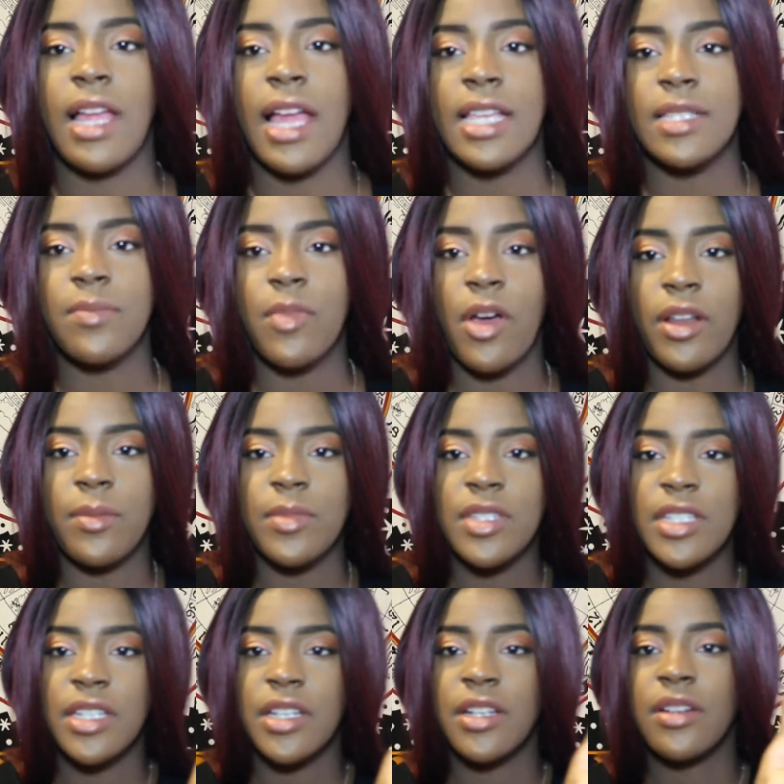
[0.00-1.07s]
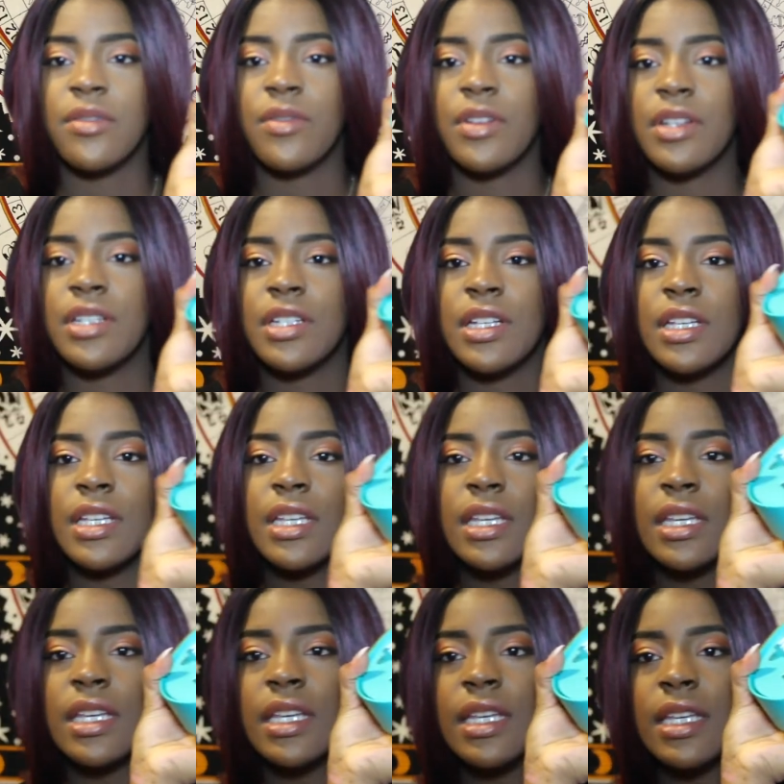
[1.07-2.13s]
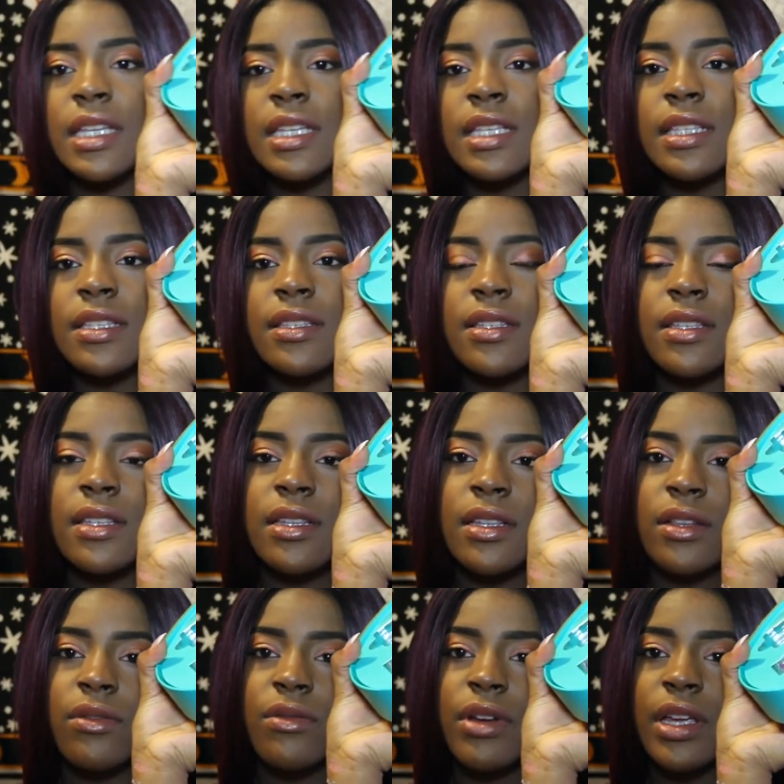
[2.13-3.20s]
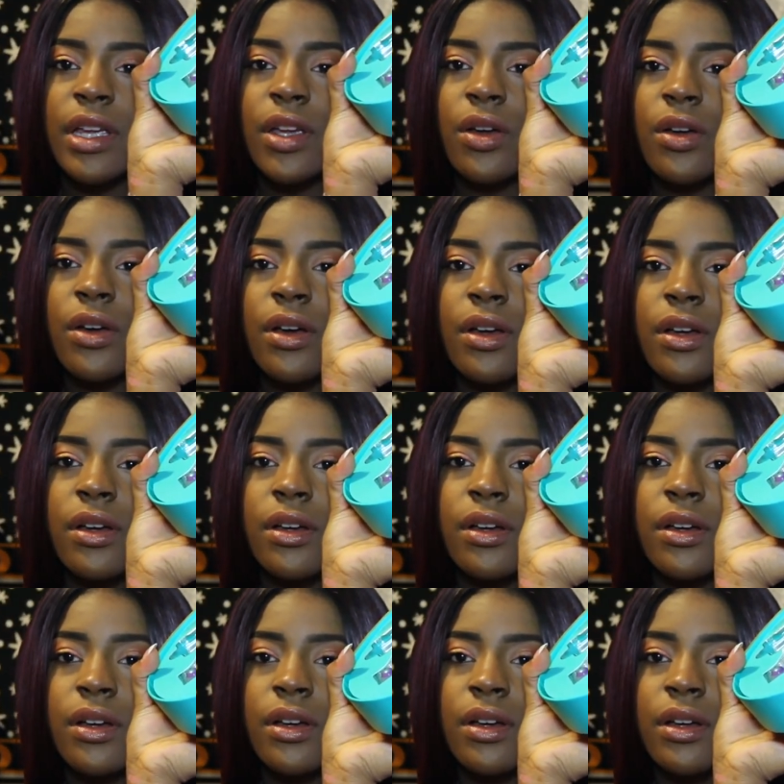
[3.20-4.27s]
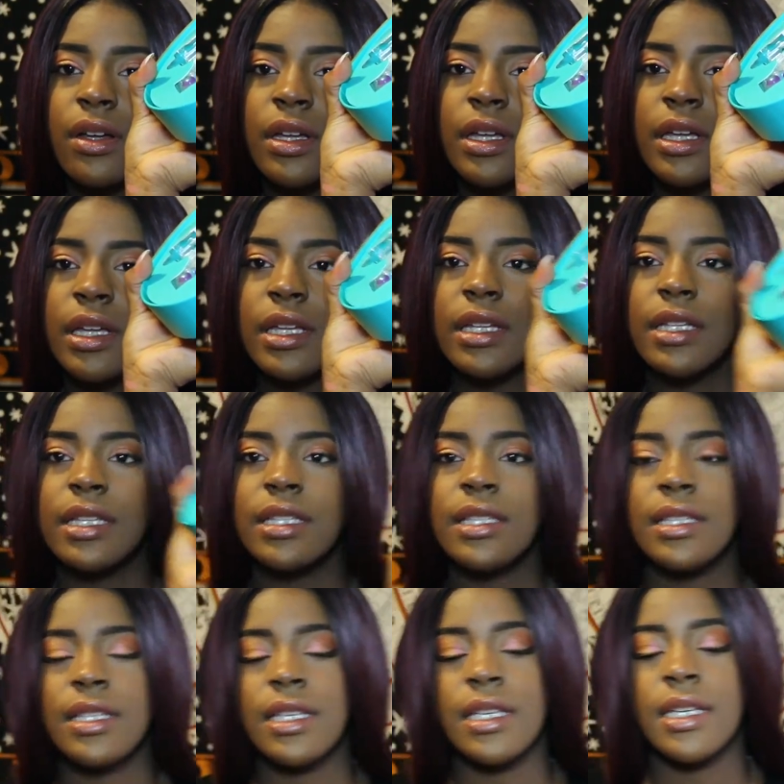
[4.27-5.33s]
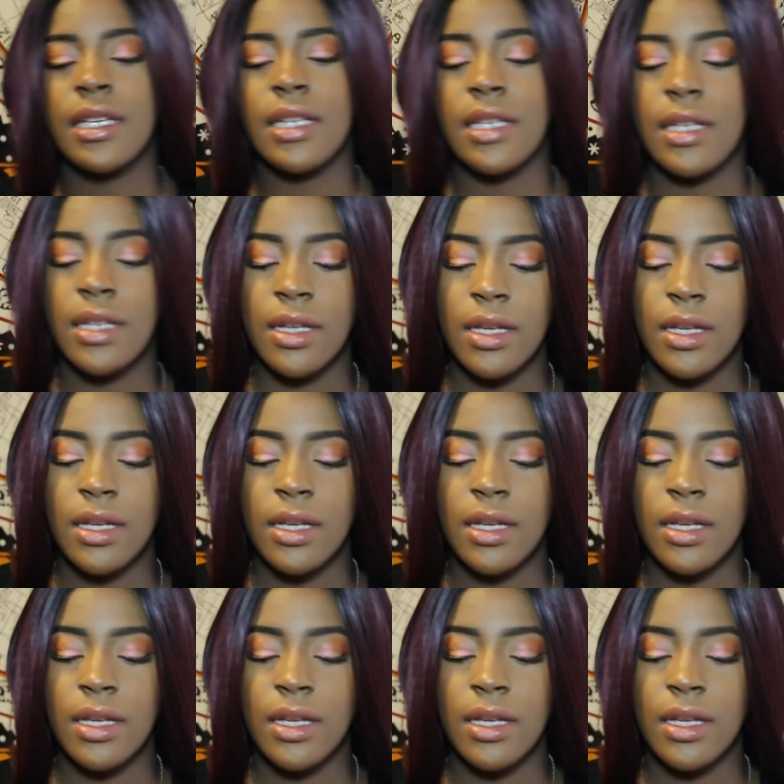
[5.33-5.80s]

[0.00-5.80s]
last bottom tier, which is right here. It is the